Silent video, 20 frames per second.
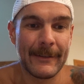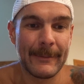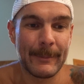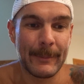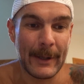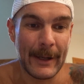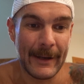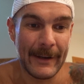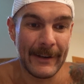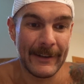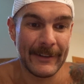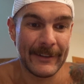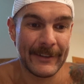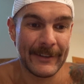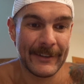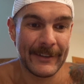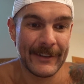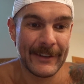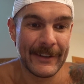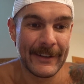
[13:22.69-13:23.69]

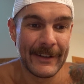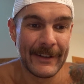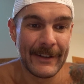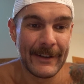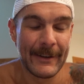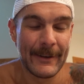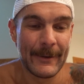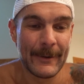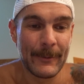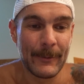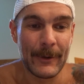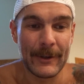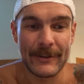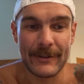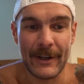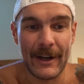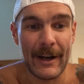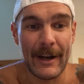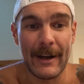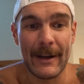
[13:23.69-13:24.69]
pace, which
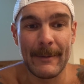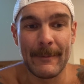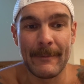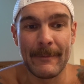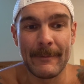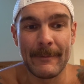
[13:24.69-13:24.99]
I